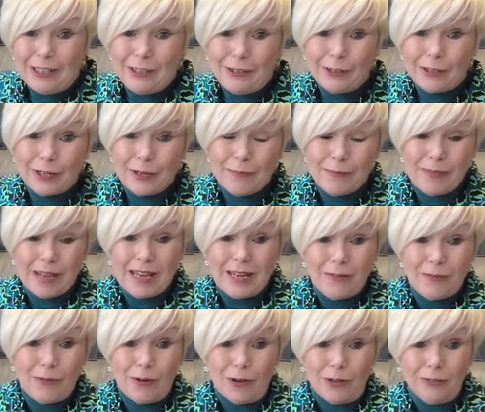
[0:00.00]
you can
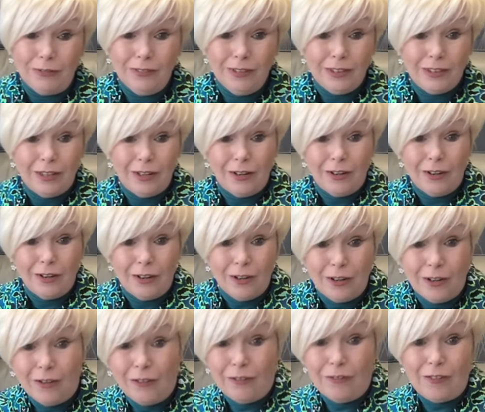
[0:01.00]
make one
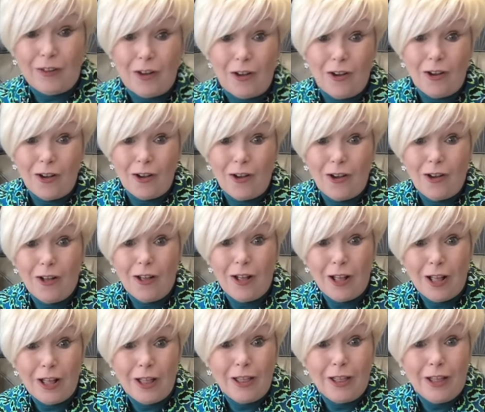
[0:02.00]

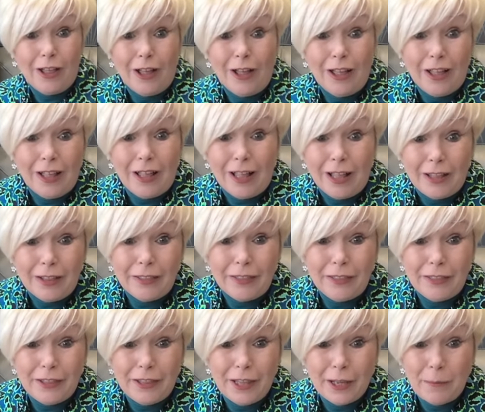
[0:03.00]
for
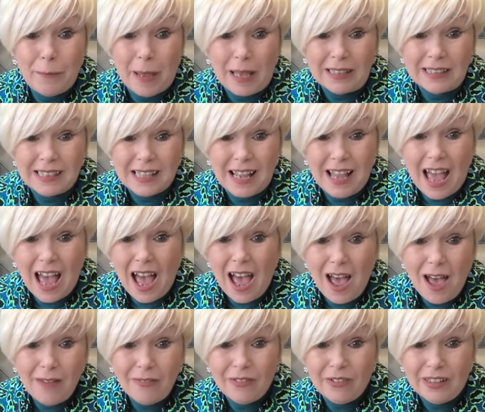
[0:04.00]
the better
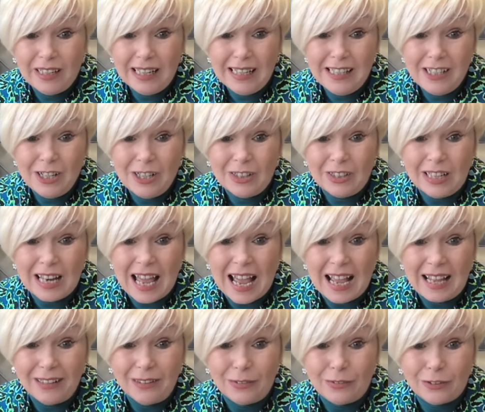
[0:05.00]
half in your
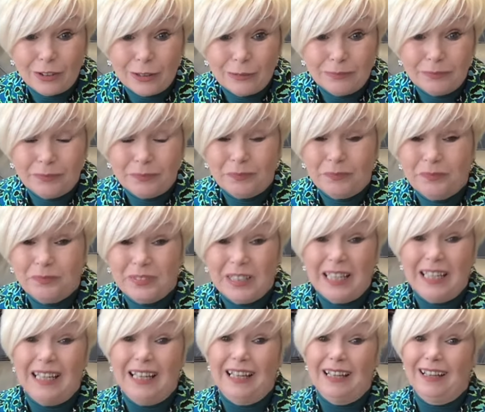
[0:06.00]
life.
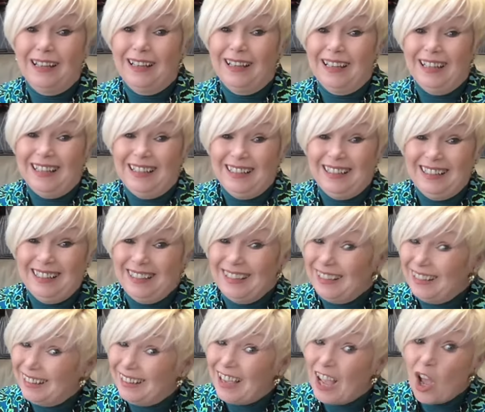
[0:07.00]

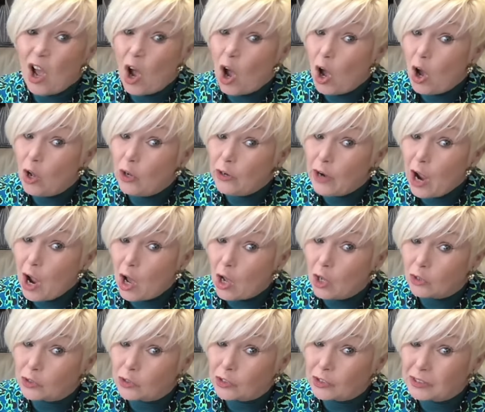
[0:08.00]
Or
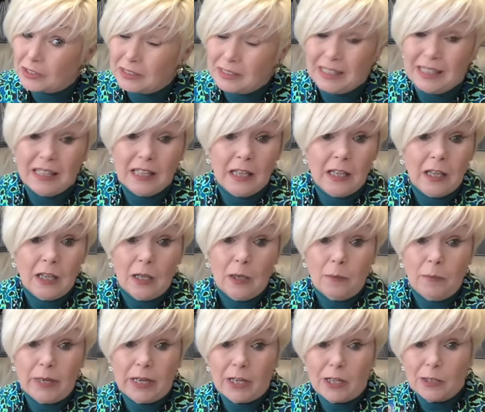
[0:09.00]
not.
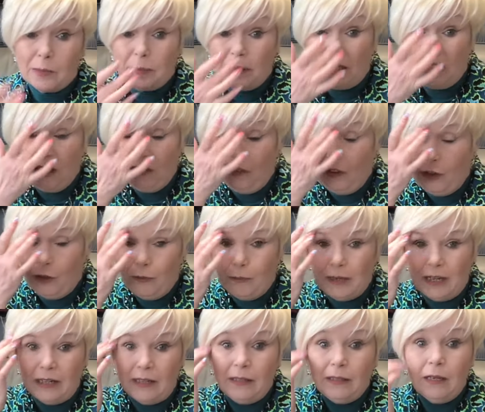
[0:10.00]
Because believe
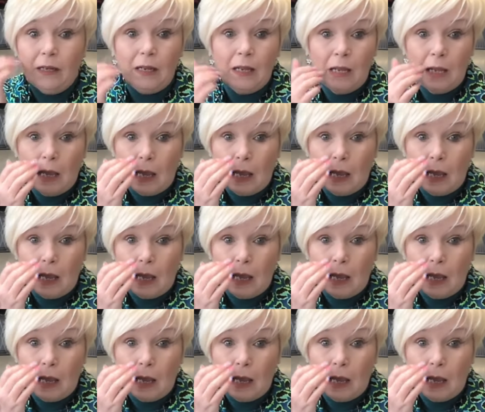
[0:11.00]
you me,